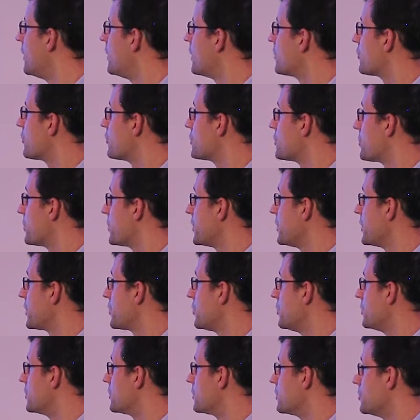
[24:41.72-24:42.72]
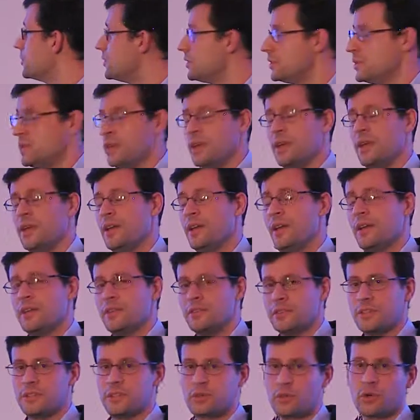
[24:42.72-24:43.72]
So it's a pretty cool tool.
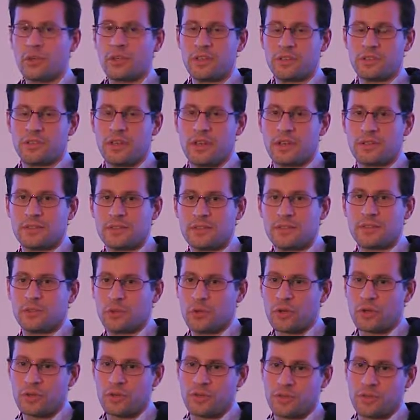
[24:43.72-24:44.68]
This talk